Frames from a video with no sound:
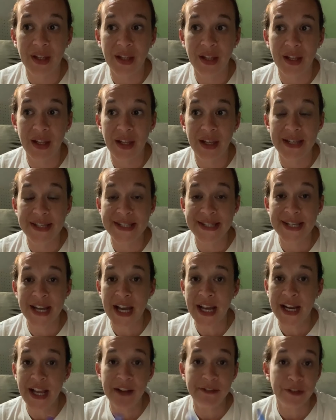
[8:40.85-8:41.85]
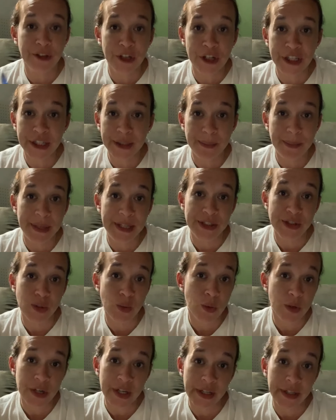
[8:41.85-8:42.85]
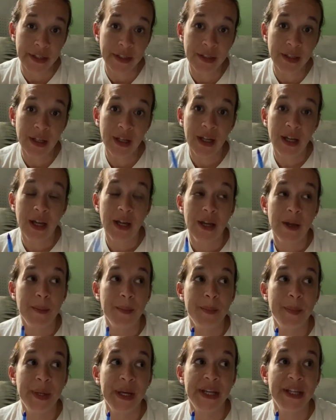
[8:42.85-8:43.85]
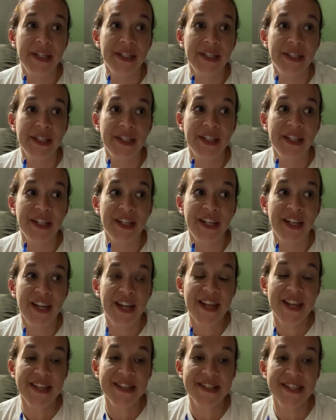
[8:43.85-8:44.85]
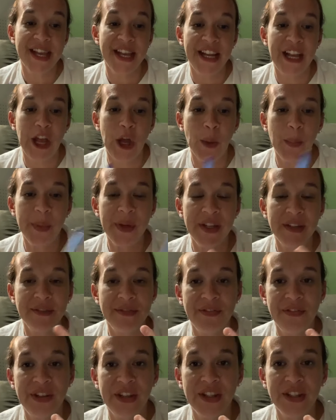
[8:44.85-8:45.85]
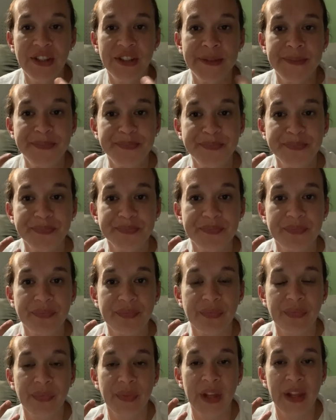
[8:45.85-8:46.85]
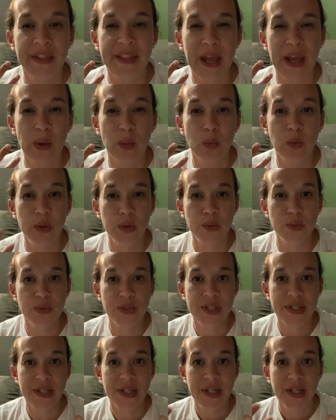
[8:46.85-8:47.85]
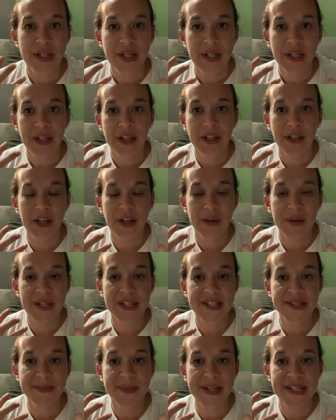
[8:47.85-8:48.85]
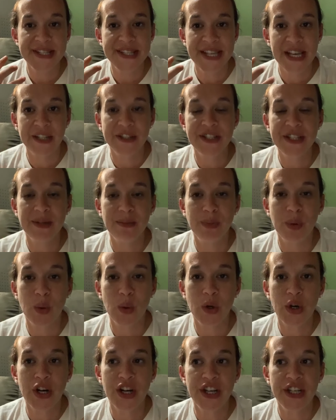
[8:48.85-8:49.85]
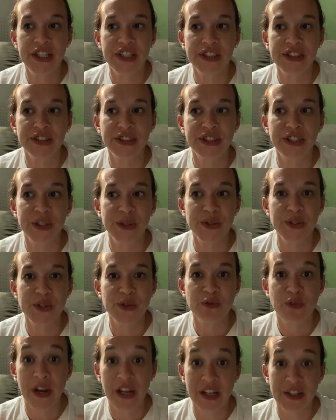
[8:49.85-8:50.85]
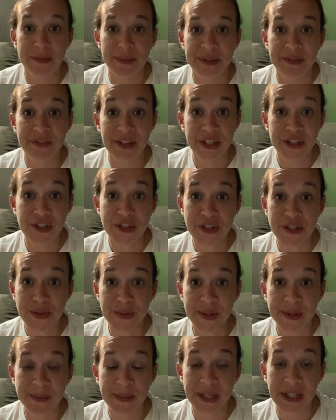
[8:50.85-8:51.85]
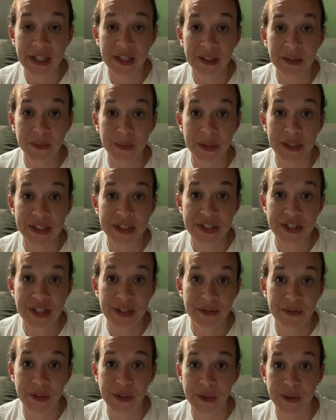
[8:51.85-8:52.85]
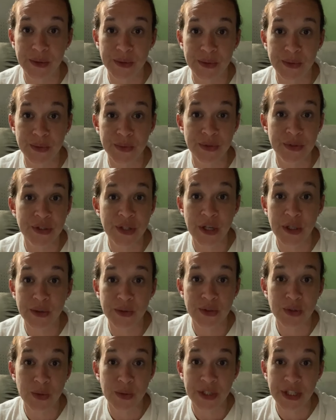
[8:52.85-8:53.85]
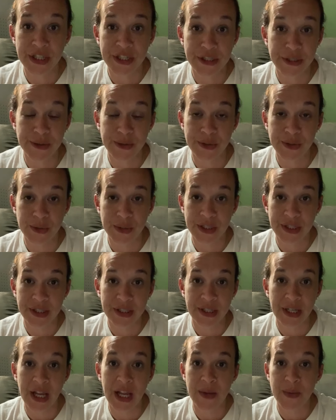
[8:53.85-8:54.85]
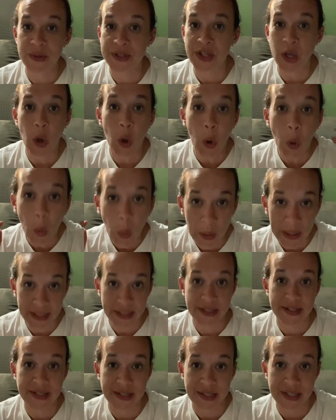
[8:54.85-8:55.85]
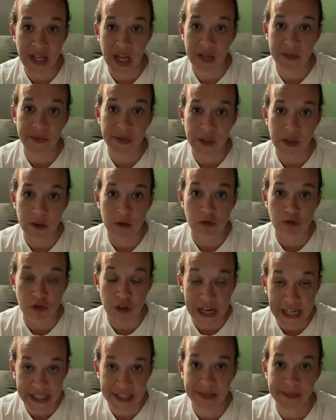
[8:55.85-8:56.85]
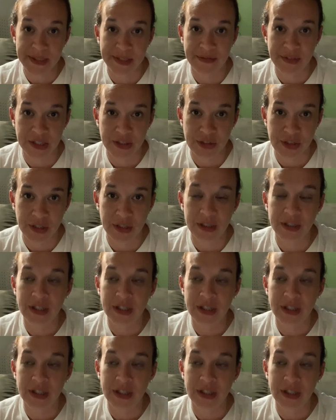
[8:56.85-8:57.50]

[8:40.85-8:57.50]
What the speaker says: he's not ever going to be Jordan, but he's like helping fill that wound. You know, he's my sounding board. He'll go do random adventures with me, which if you know Jordan, knew Jordan, it was always time for a random adventure.